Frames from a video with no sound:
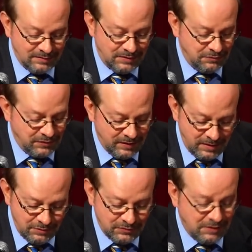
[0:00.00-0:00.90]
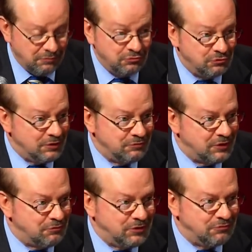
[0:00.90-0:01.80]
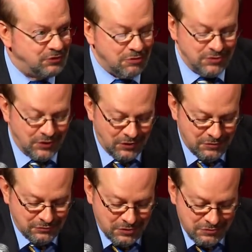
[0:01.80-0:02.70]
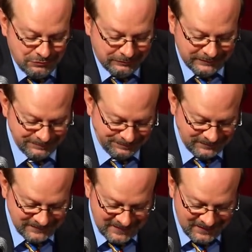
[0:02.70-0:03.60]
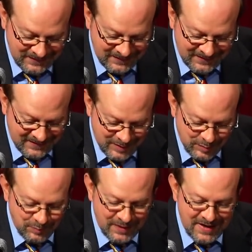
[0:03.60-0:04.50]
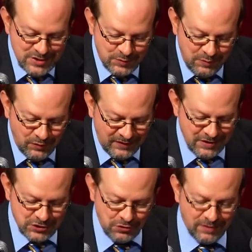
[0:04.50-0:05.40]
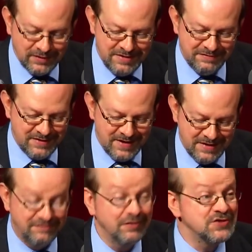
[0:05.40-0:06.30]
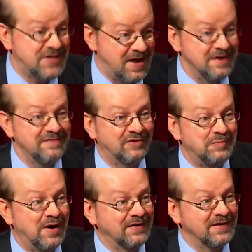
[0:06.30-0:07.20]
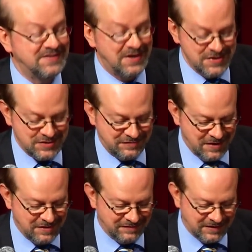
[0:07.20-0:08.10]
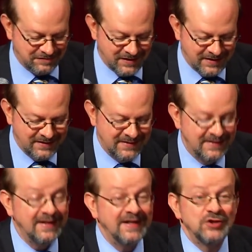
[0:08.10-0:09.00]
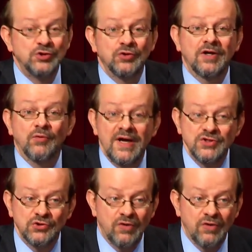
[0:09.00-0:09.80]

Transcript: Doom, da doom, doom, doom, doom, doom, doom, da doom, doom. But as we will hear shortly and firsthand from our guitarist friend Vic Flick, it took arranger